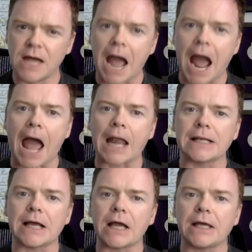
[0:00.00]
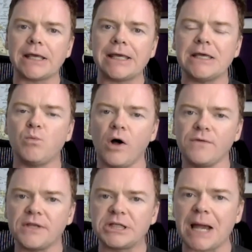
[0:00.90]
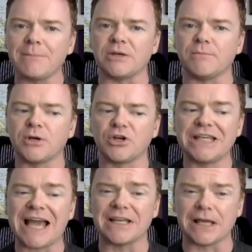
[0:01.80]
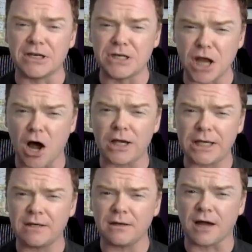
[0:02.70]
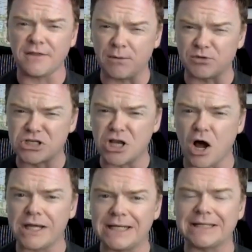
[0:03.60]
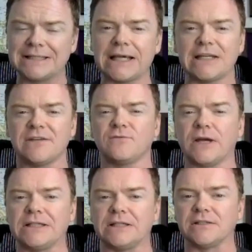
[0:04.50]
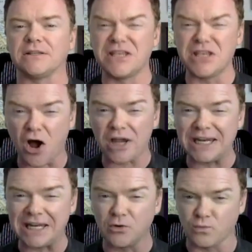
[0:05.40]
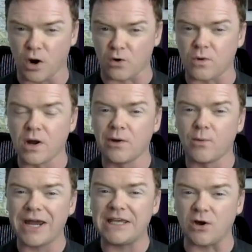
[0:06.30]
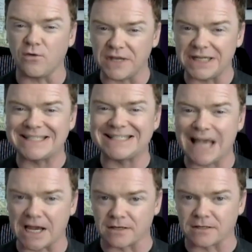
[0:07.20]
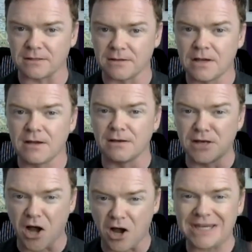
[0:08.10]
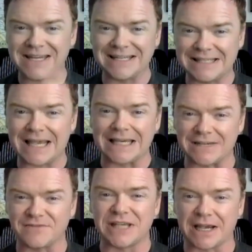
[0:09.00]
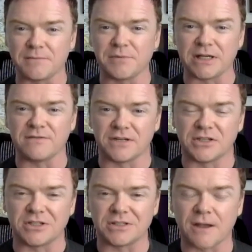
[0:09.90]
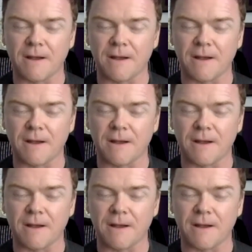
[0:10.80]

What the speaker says: And he won the championship because he had nine consecutive races, 9 in a row, where he finished second. 9 consecutive second place finishes.